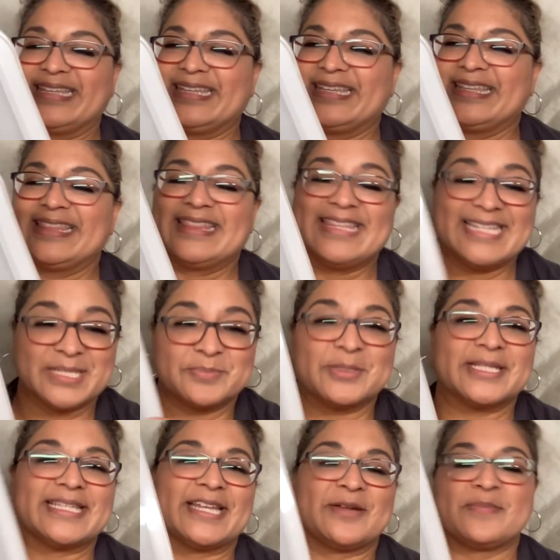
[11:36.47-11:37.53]
This
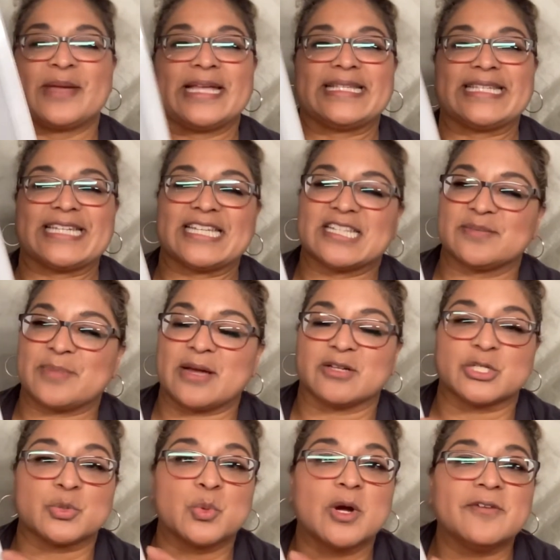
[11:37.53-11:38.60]
placenta basin is
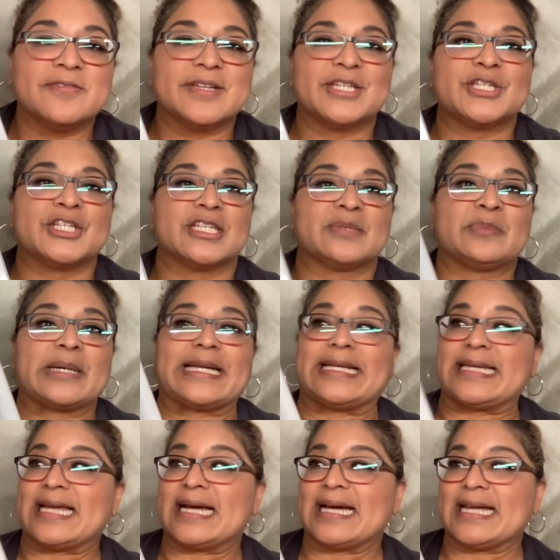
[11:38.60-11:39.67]
about 12 inches by
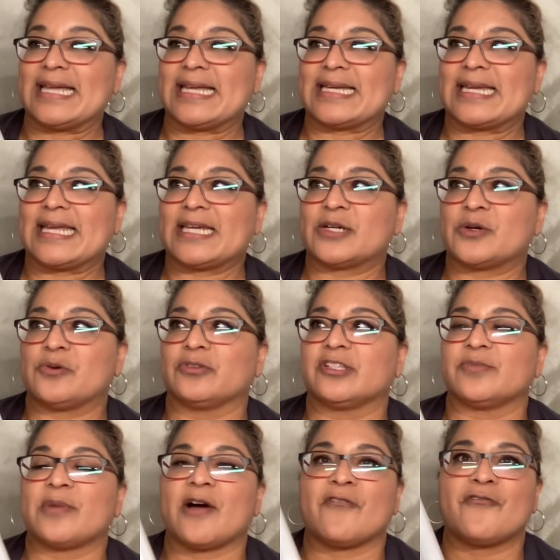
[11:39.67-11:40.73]
9 and holds
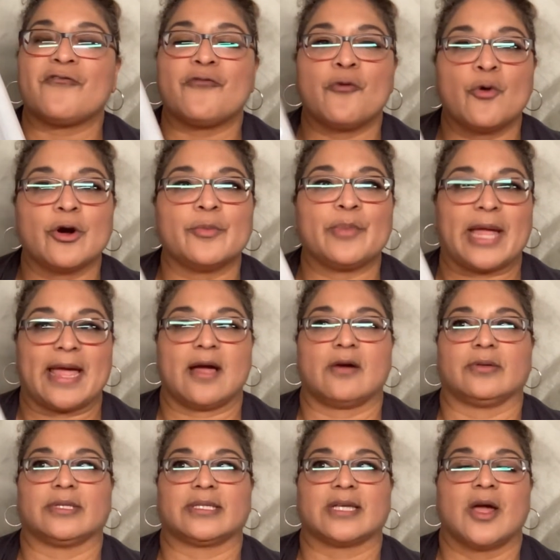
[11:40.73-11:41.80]
about 4
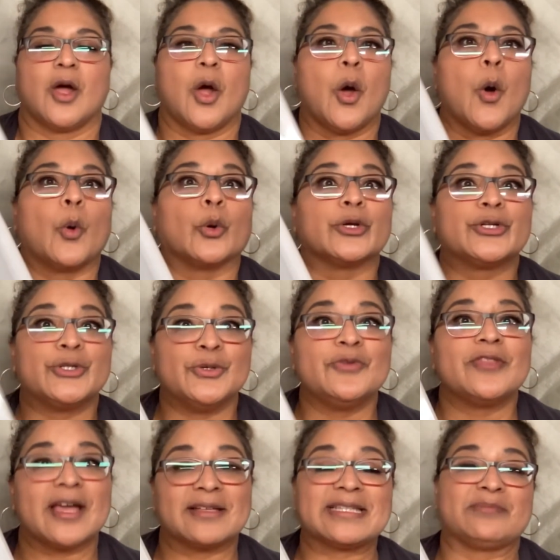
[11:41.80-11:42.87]
pounds or
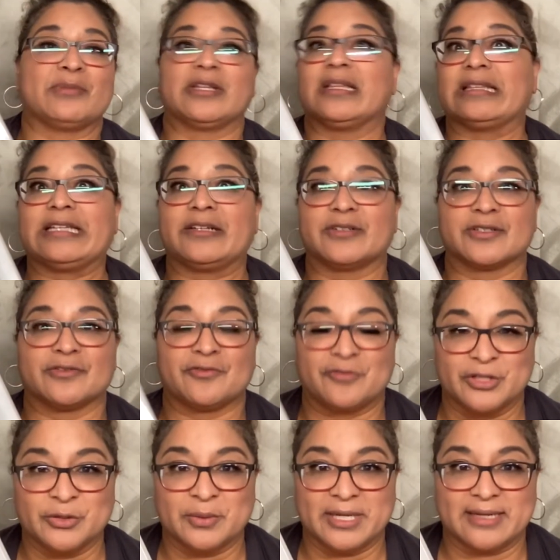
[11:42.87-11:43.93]
2,000 milliliters of
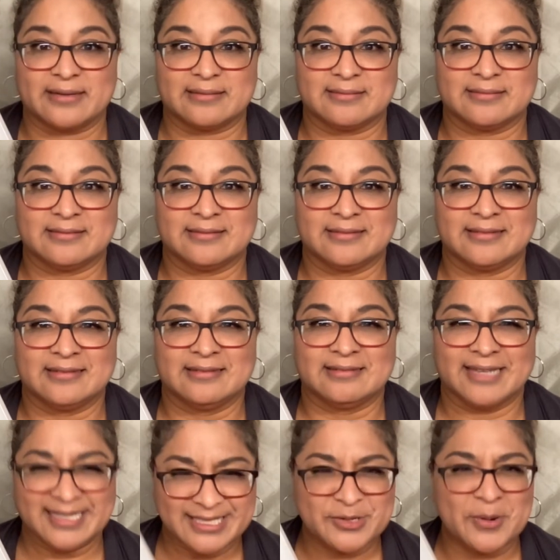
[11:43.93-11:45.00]
fluid.
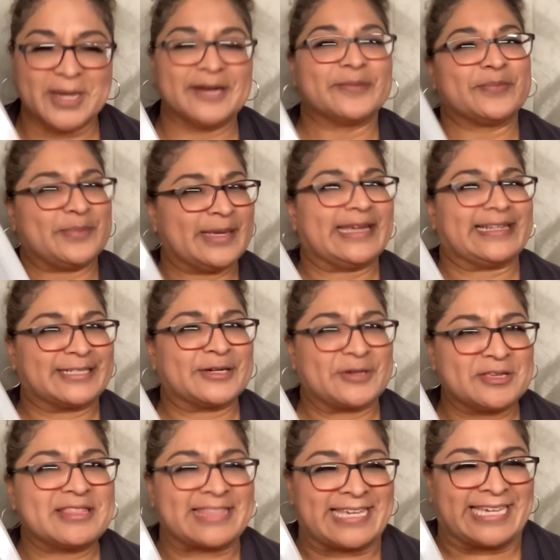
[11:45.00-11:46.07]
That's quite a bit, don't
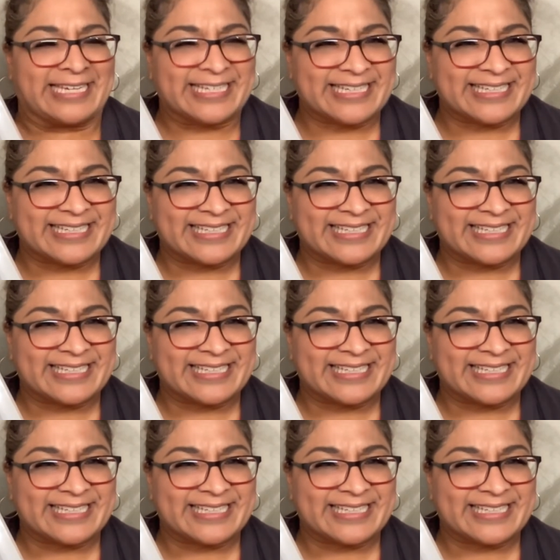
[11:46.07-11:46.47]
you think?